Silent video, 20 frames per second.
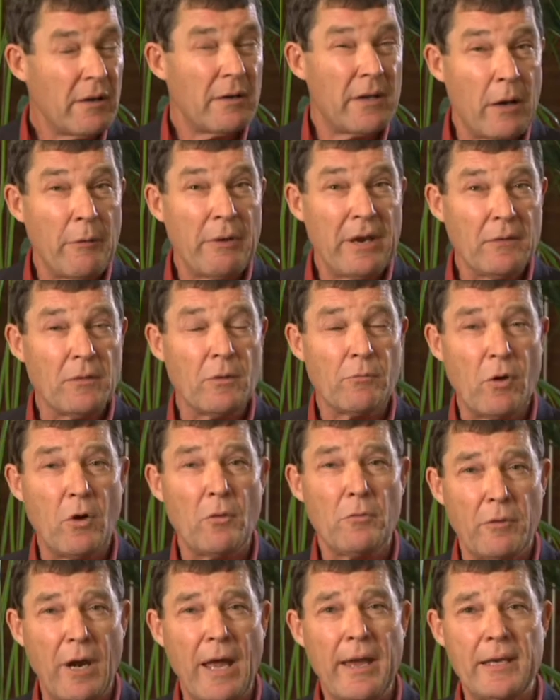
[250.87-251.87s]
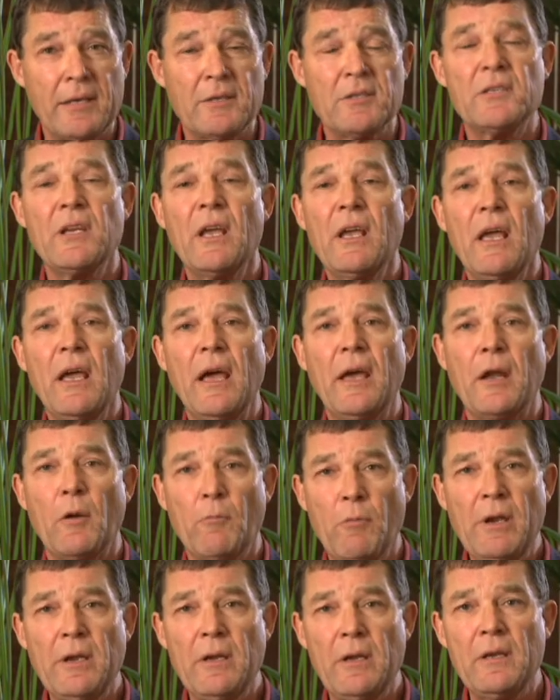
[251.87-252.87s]
going in the wrong range, and I
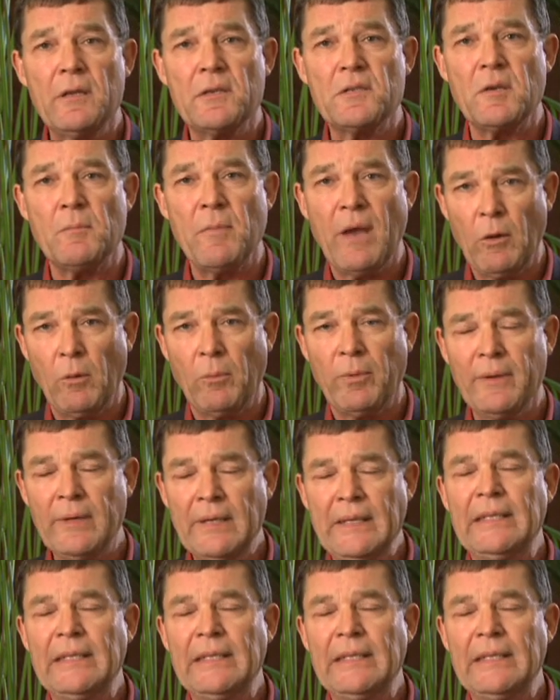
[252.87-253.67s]
really needed some help.